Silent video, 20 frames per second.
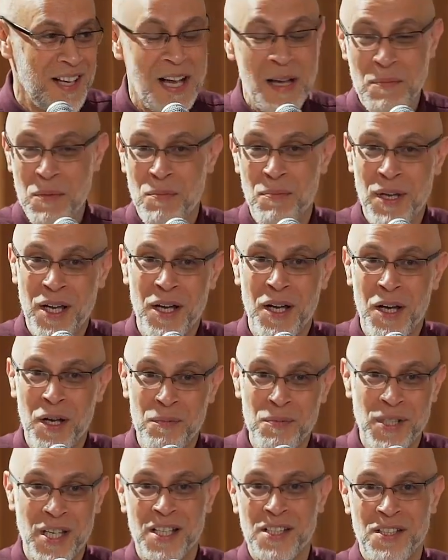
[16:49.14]
I'm a bit
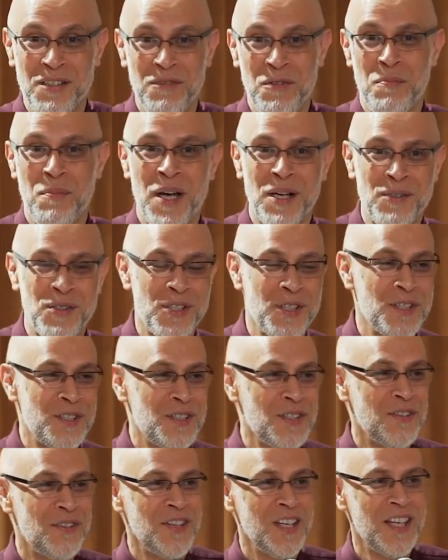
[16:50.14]
obsessive about
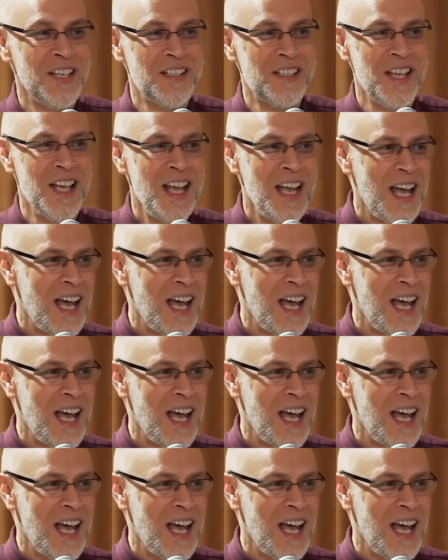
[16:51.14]
certain things,